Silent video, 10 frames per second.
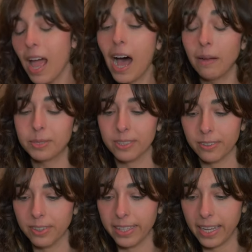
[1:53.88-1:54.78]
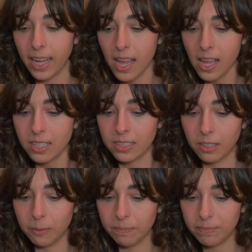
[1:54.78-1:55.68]
Absolutely.
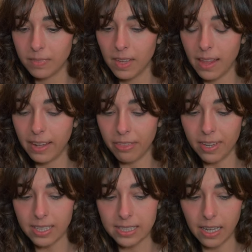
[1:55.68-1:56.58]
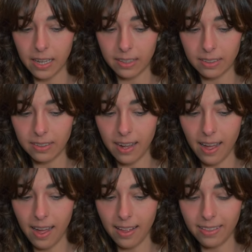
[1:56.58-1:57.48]
So the thing is that
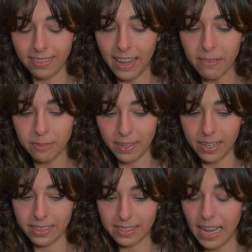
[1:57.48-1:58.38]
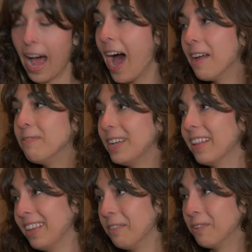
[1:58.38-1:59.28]
DevRels, I, have been a
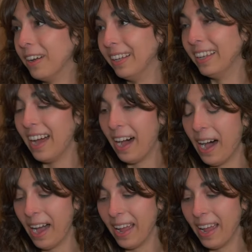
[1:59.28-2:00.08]
Devrel uh,